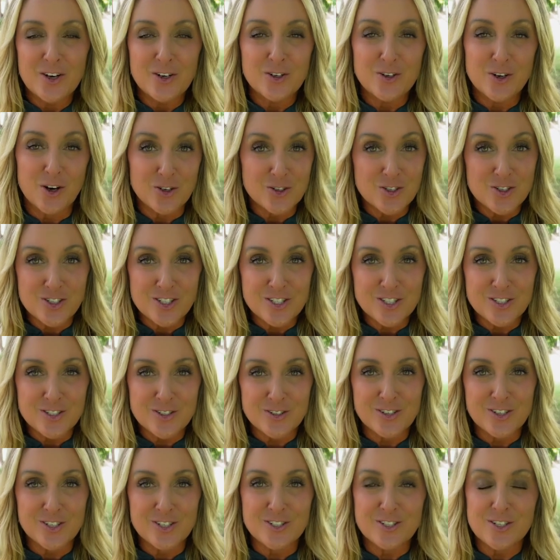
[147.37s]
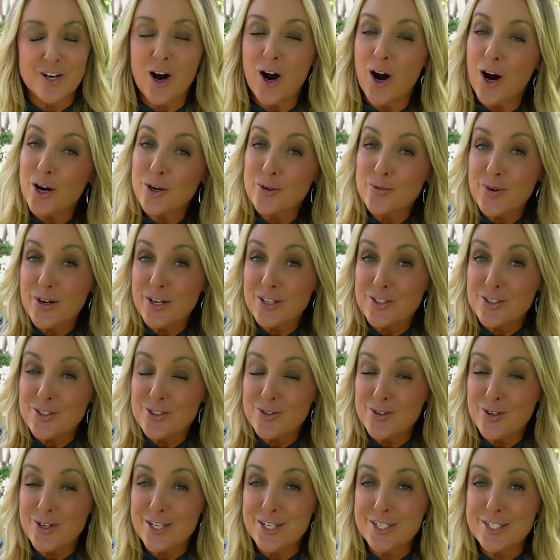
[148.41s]
grocery stores, hardware
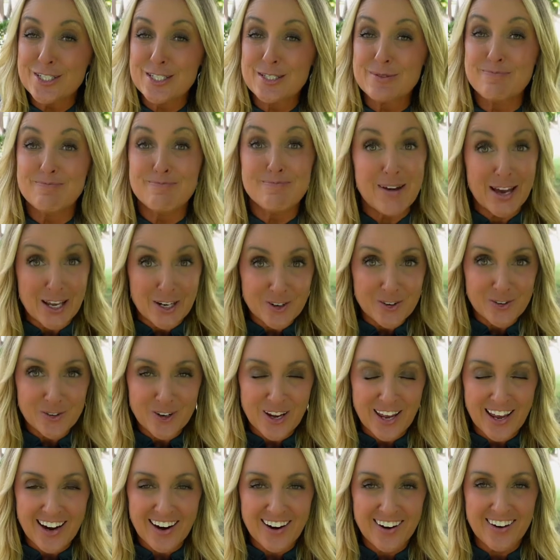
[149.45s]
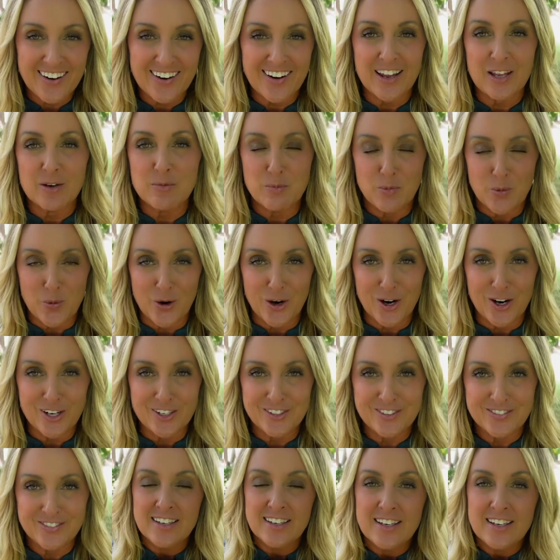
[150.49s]
stores, medical care, and more.